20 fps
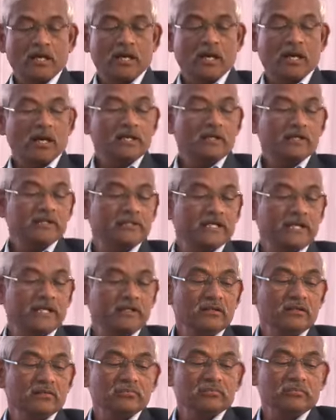And
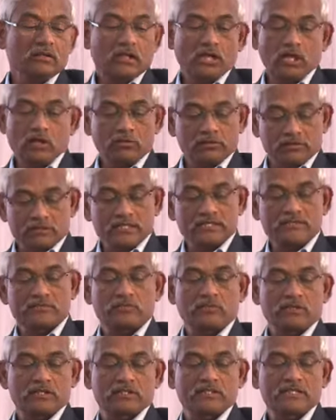then that's
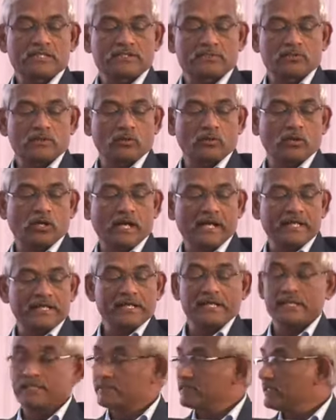what this
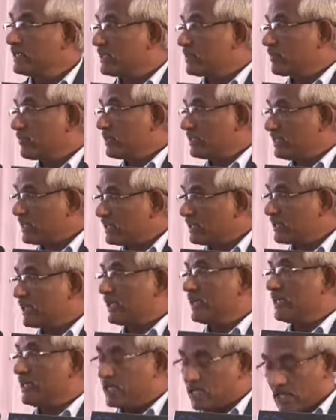idea is, that whether
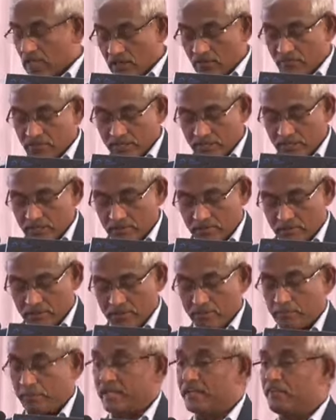really are we
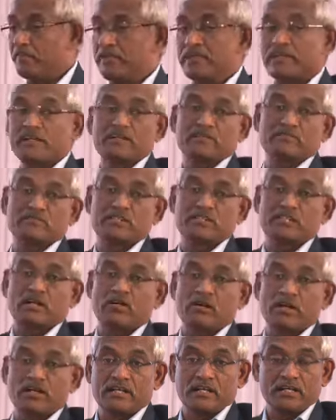being benefited with
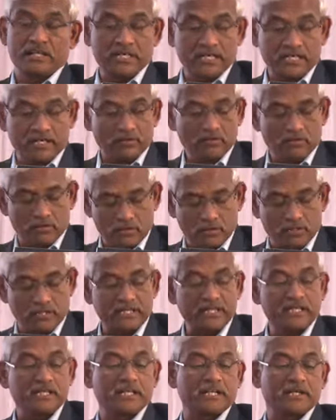the
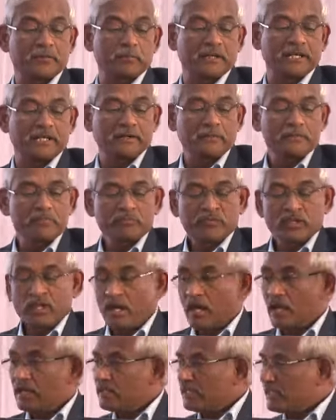heat treatment,
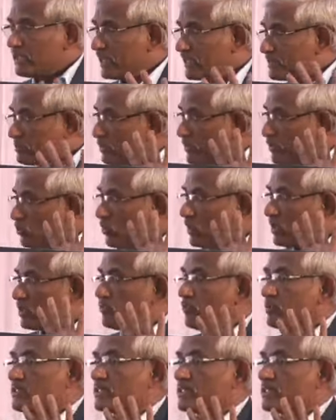and it has work was